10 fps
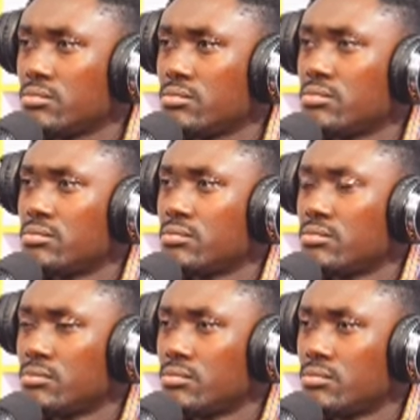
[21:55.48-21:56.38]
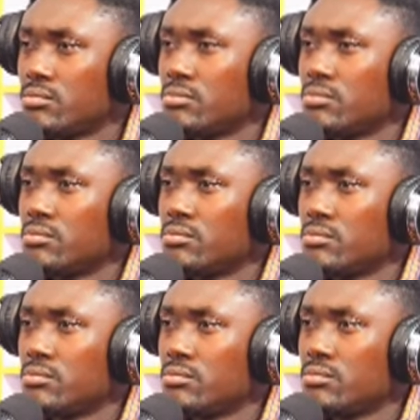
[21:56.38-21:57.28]

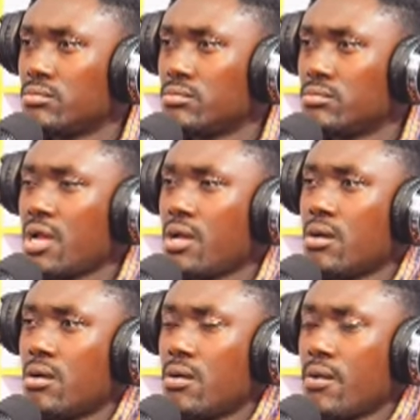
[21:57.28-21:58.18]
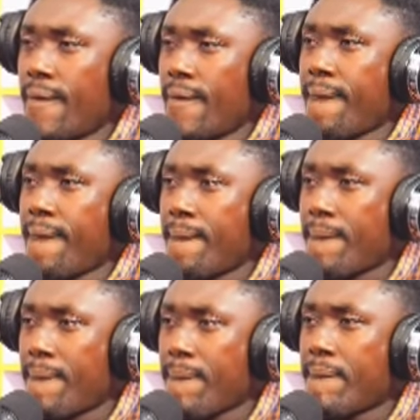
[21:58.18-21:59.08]

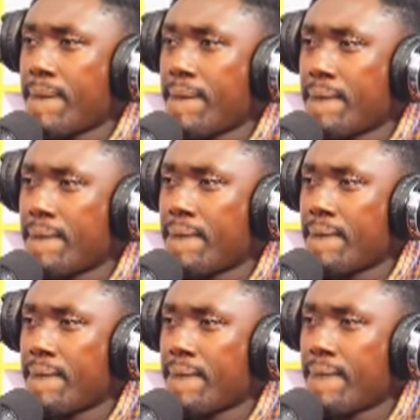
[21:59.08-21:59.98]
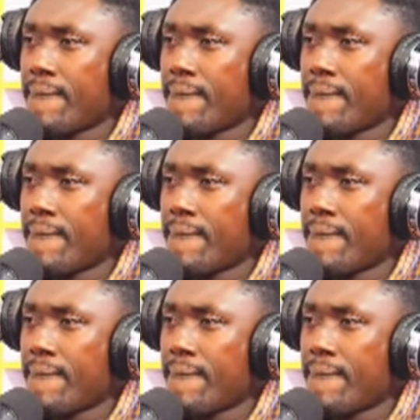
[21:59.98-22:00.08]
No words are spoken by the person on screen.